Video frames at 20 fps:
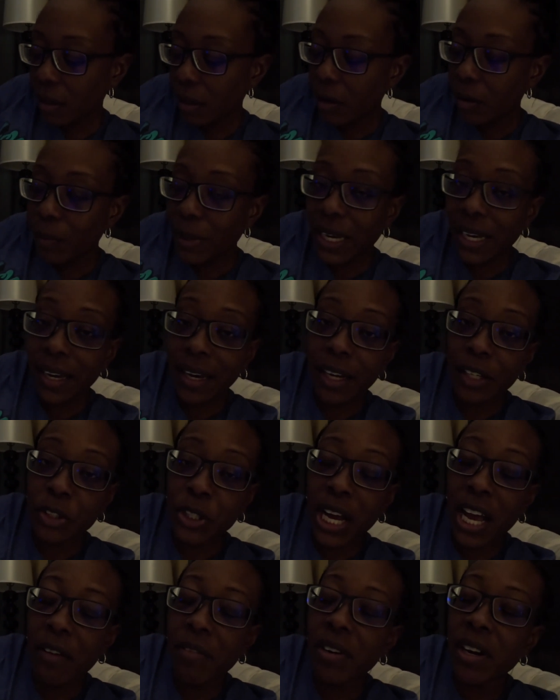Oh my
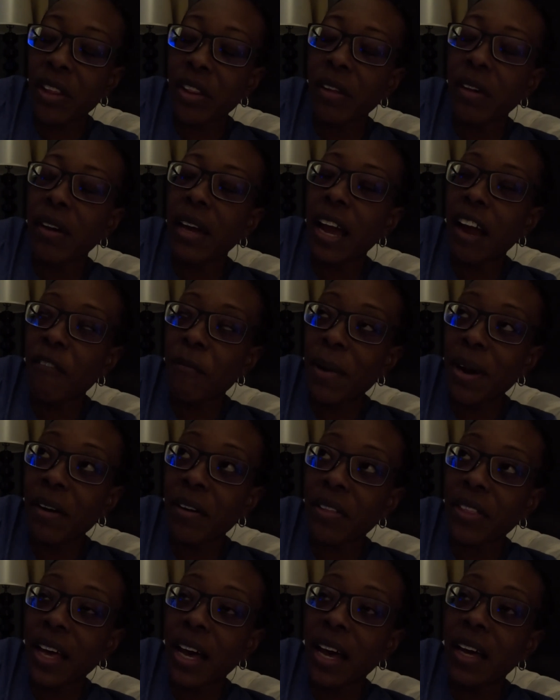gosh, I have another half
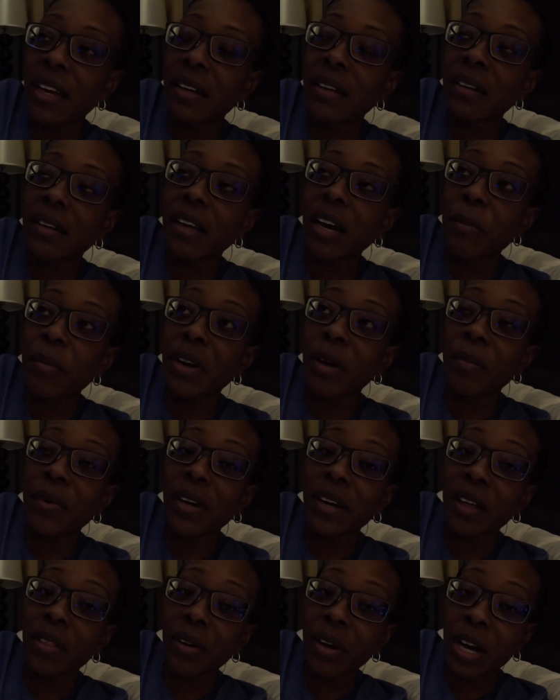marathon coming up in
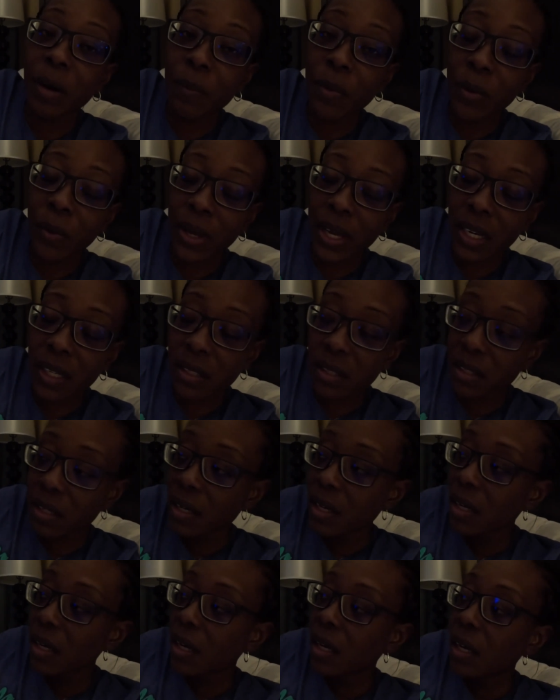another couple weeks
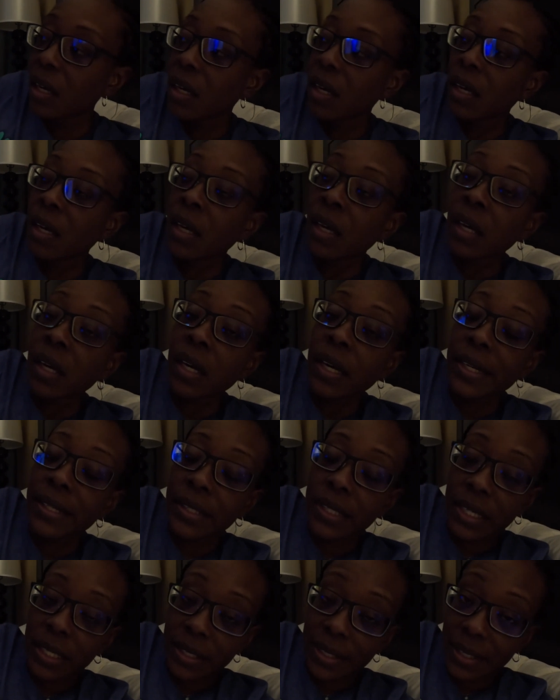
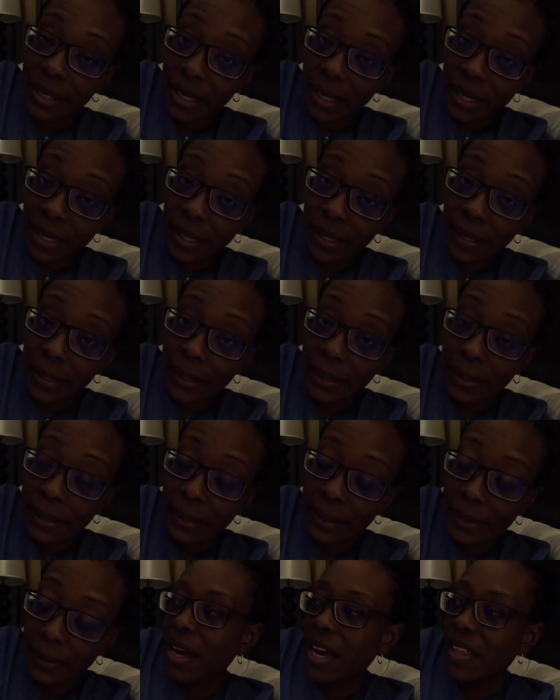in DC.
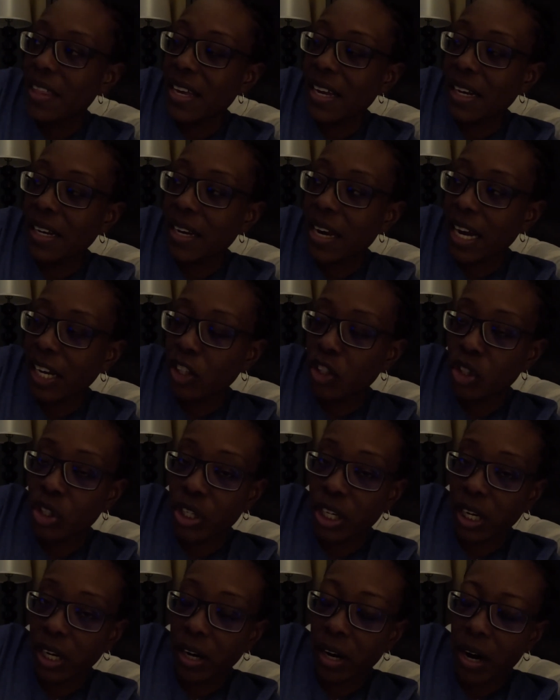I think
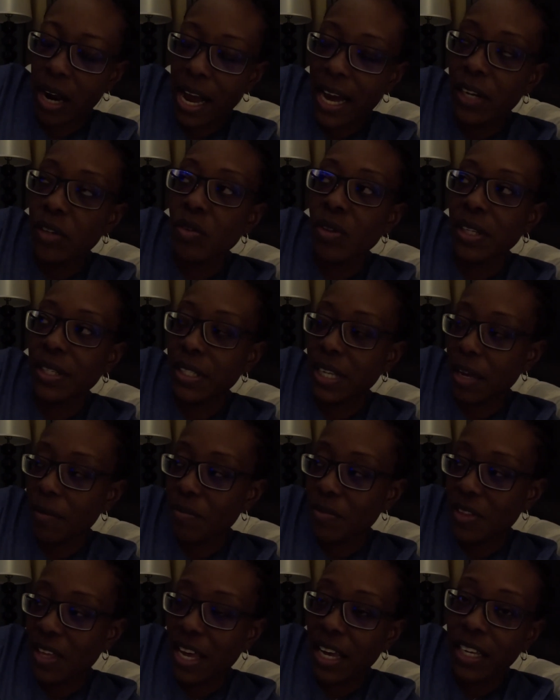next year I do the
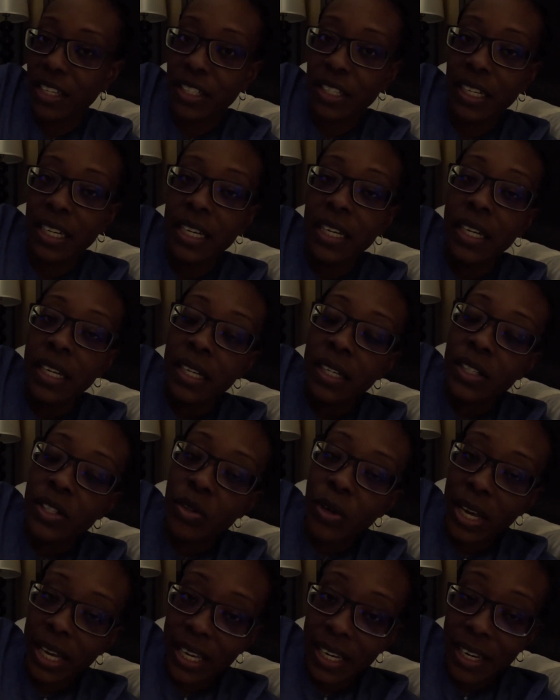same thing
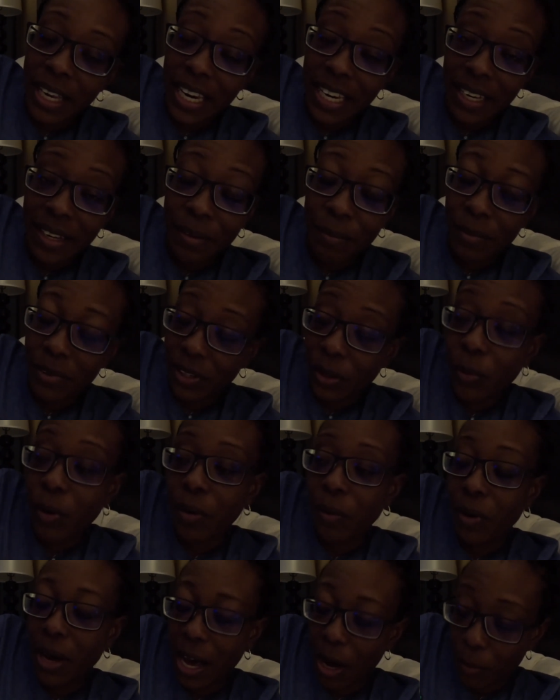so I can get see
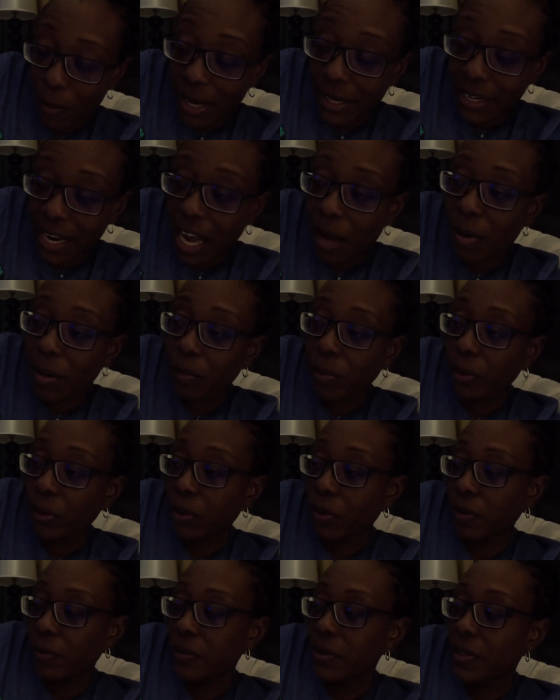what how my time
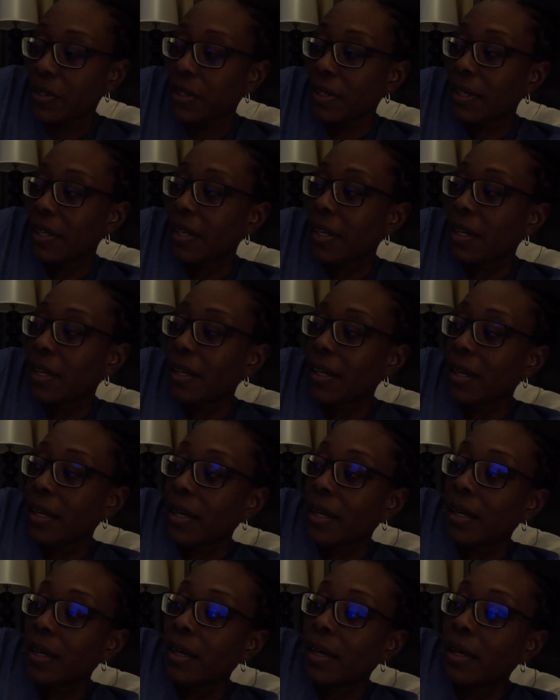improves.
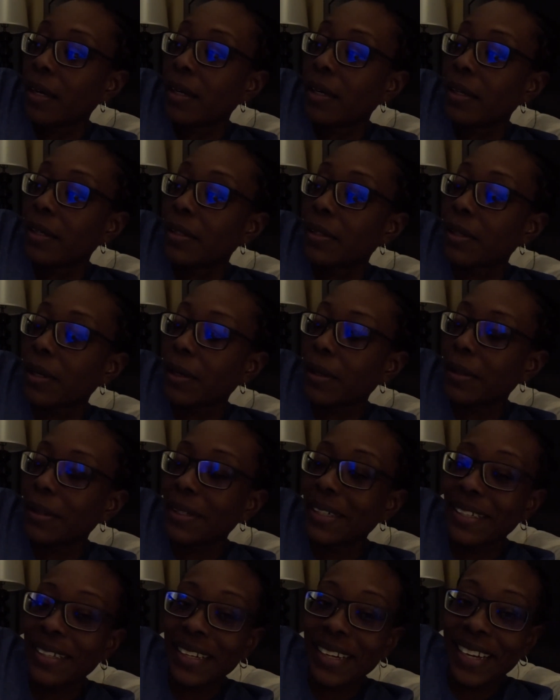So
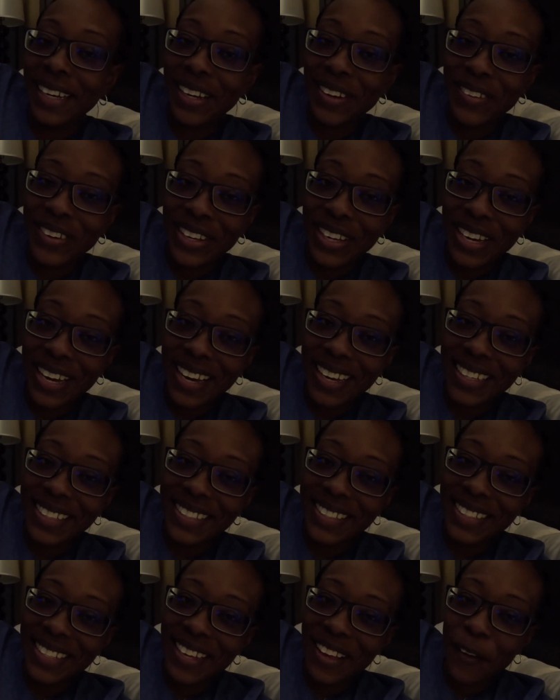Anyway, you
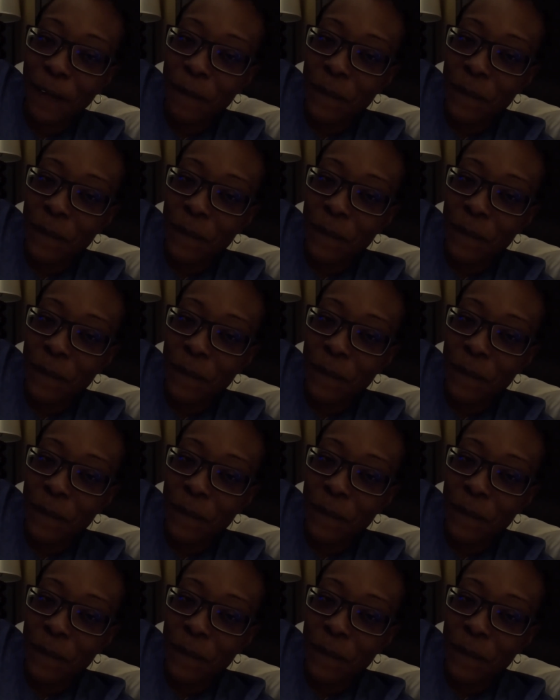guys,